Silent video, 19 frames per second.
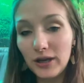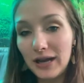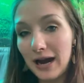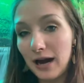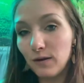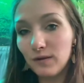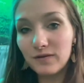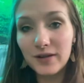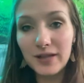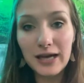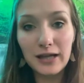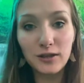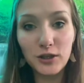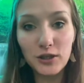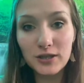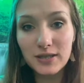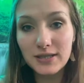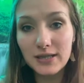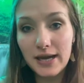and however that
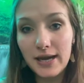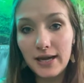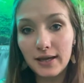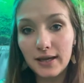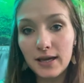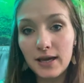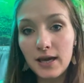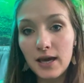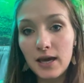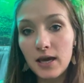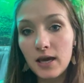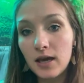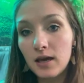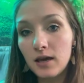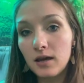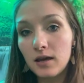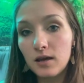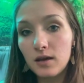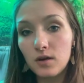looks like,
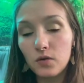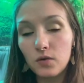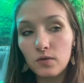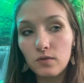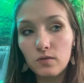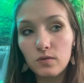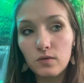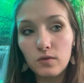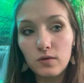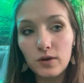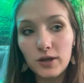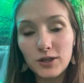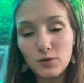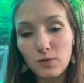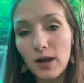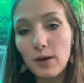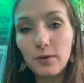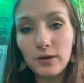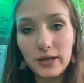it's
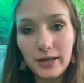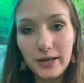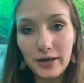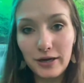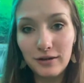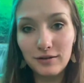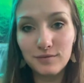why we're here.